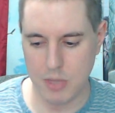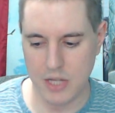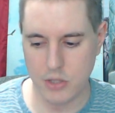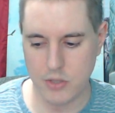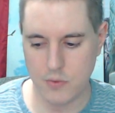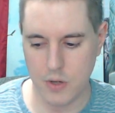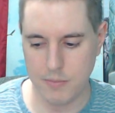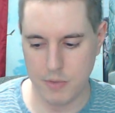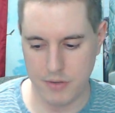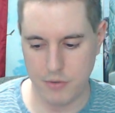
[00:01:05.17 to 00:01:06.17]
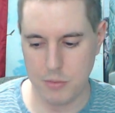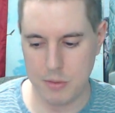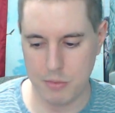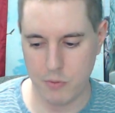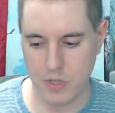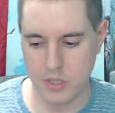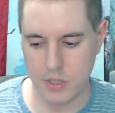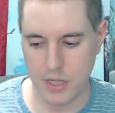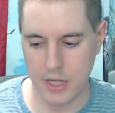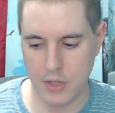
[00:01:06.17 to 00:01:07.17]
pledges from a few people recently.